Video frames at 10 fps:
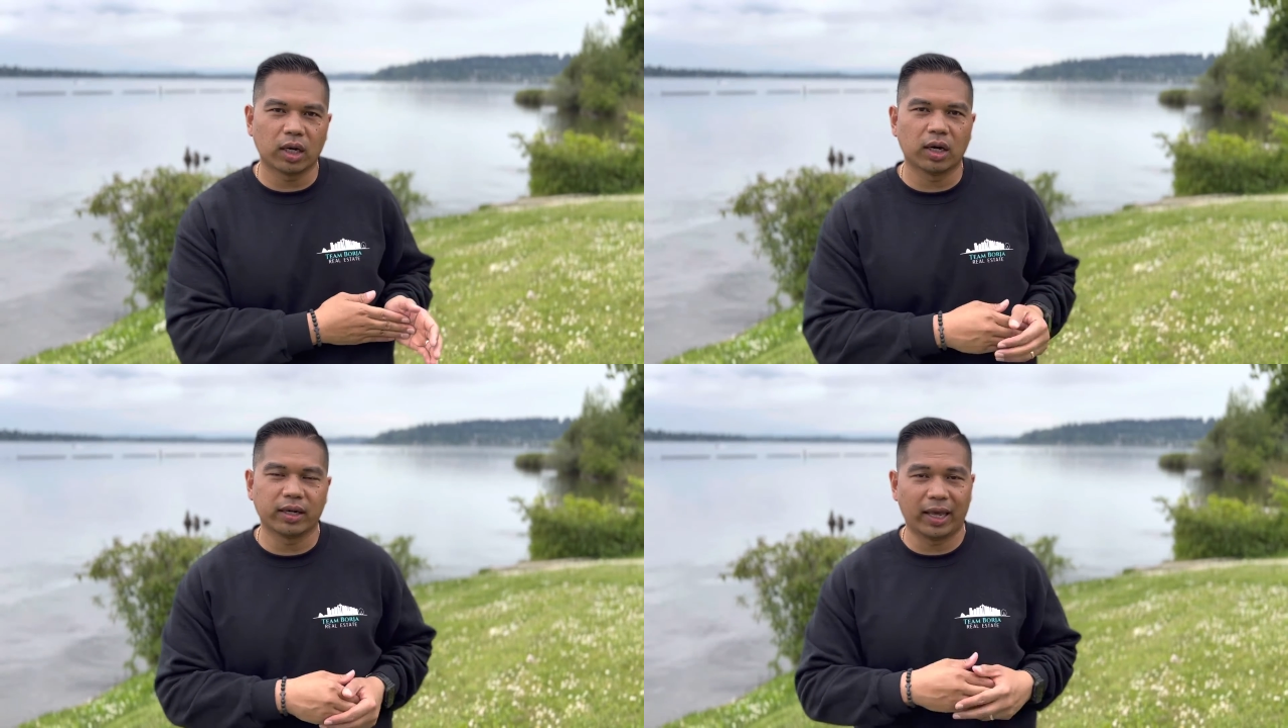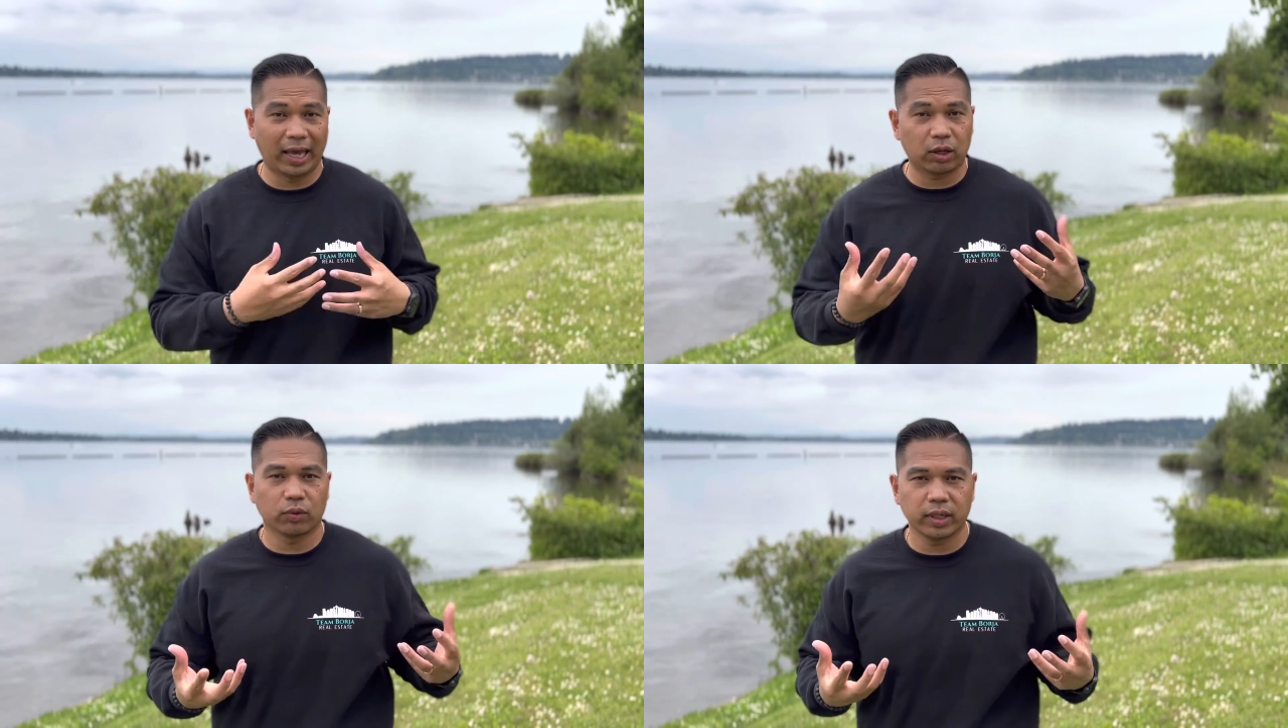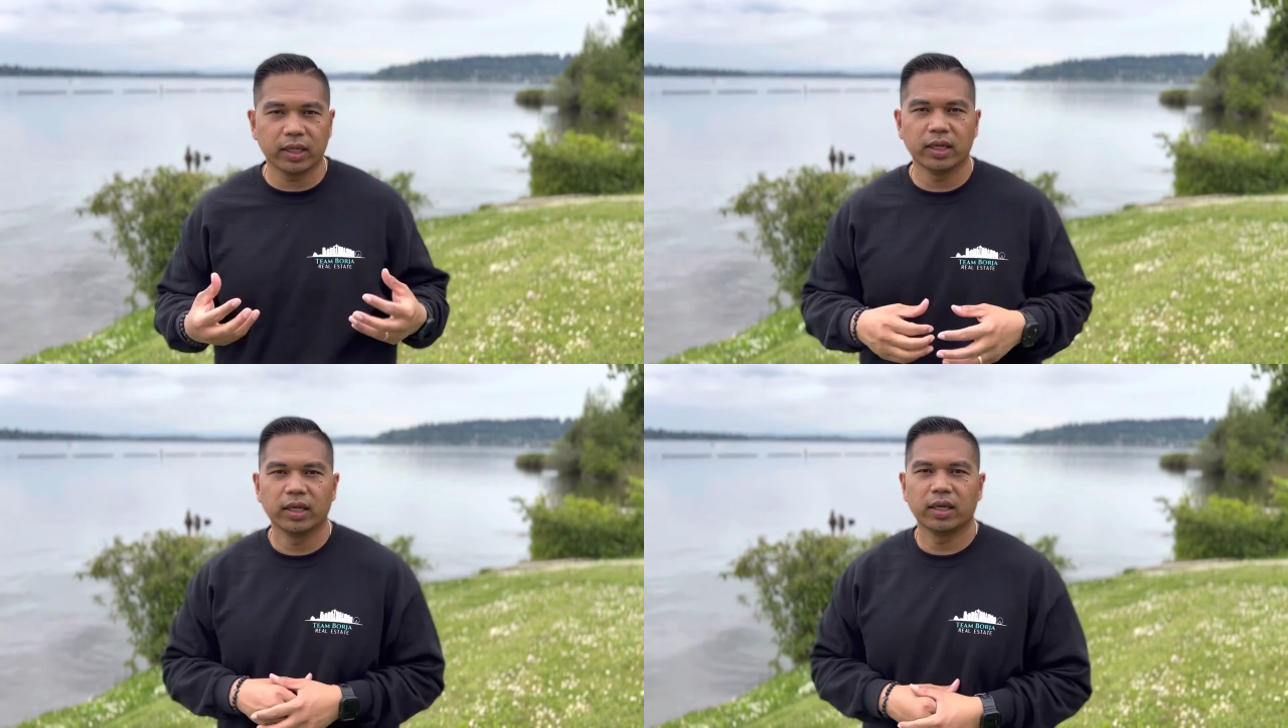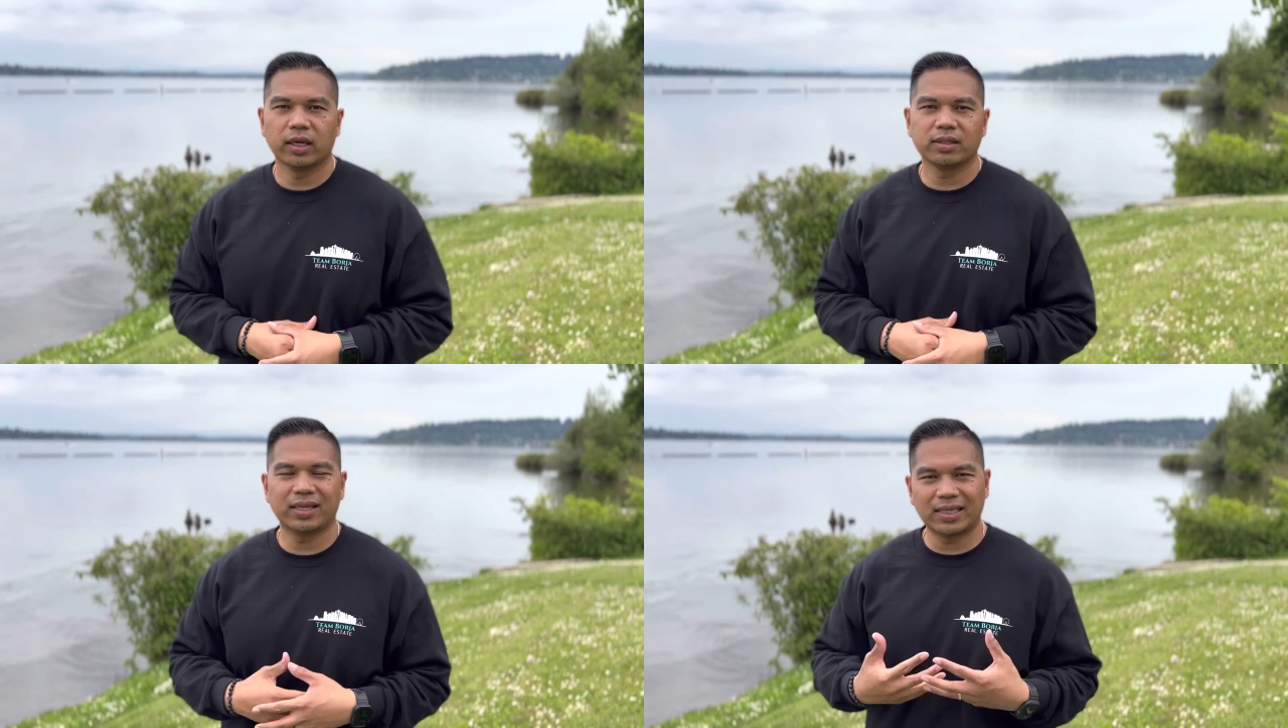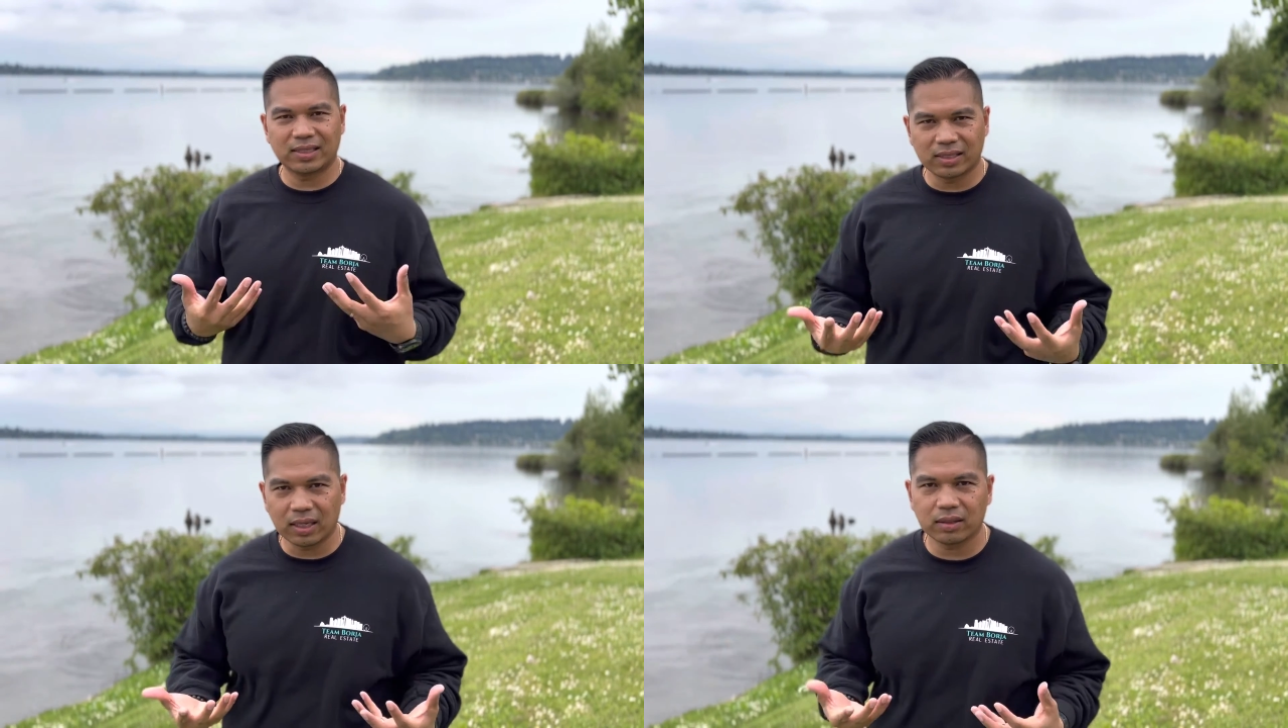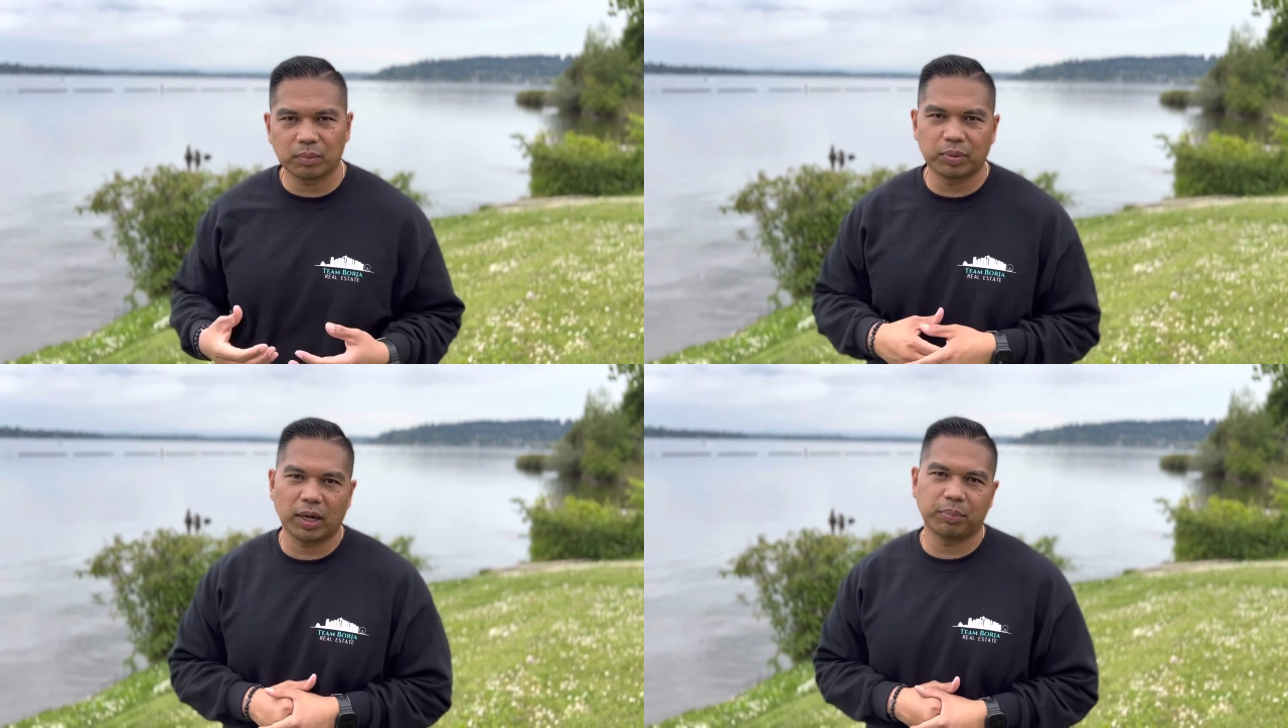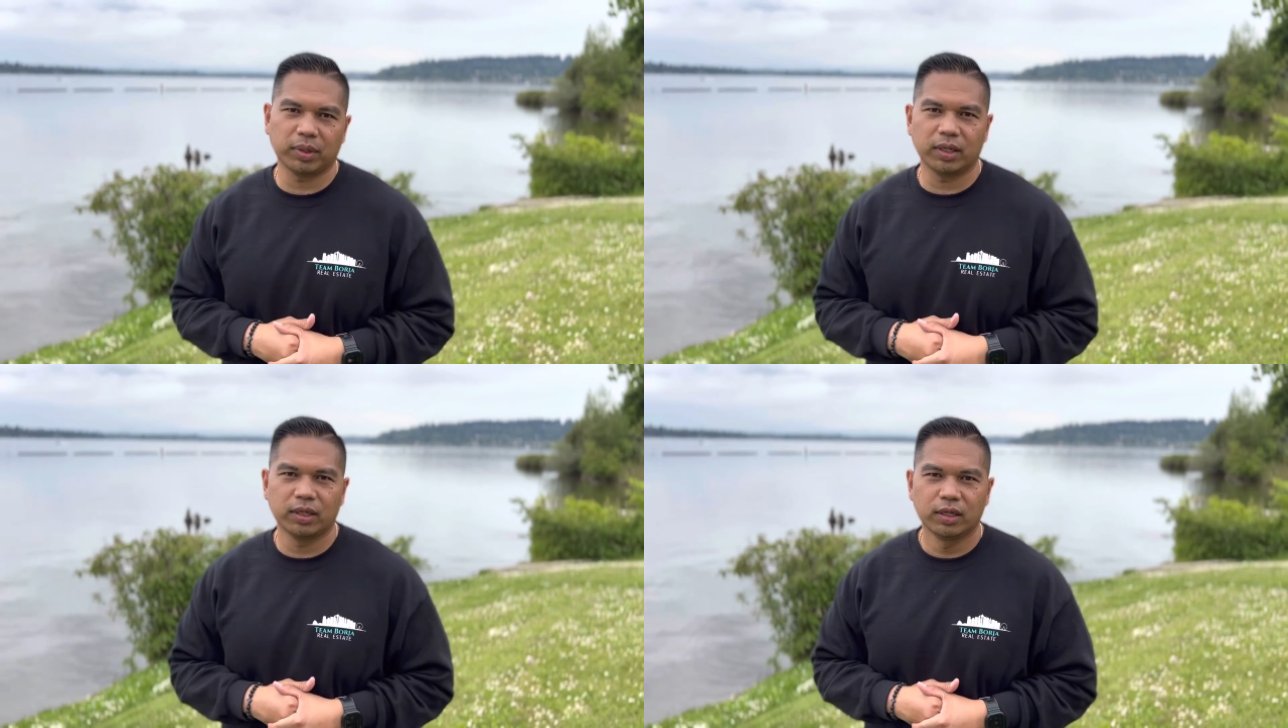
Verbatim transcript: on equity is they sell the property.